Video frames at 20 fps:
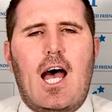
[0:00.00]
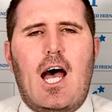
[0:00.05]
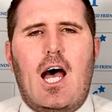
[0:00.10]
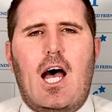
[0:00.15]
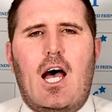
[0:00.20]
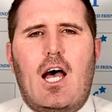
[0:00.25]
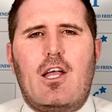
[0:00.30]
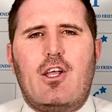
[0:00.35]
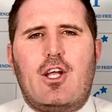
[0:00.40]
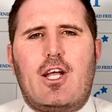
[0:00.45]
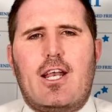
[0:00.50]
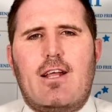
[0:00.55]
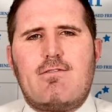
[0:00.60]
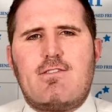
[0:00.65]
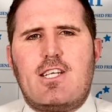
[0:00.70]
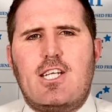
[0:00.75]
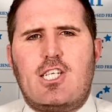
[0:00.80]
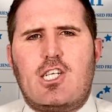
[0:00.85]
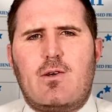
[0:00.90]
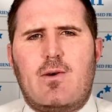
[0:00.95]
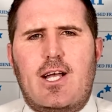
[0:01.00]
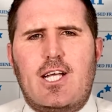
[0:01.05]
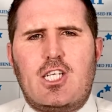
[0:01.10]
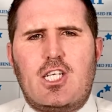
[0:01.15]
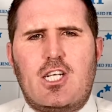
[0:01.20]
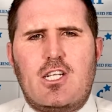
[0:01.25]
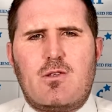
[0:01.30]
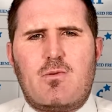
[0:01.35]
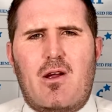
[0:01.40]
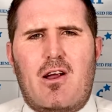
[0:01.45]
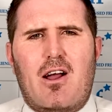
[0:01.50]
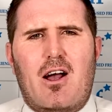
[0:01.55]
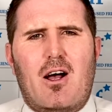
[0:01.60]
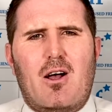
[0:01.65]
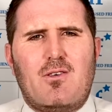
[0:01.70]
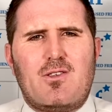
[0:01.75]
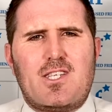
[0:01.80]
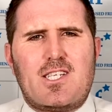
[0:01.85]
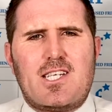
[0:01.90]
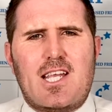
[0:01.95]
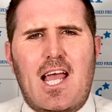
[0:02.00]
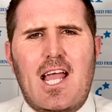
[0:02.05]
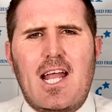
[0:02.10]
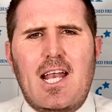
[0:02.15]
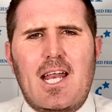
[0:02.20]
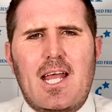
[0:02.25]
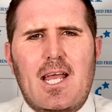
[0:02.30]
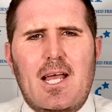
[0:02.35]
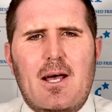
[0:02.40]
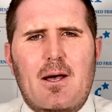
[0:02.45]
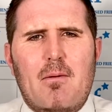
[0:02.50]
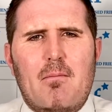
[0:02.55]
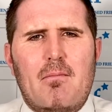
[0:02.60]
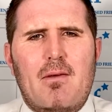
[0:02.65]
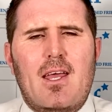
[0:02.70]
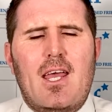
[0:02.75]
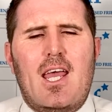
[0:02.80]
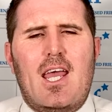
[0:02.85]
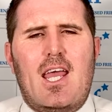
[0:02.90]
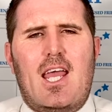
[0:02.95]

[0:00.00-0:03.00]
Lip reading: You can have situations where a whole stadium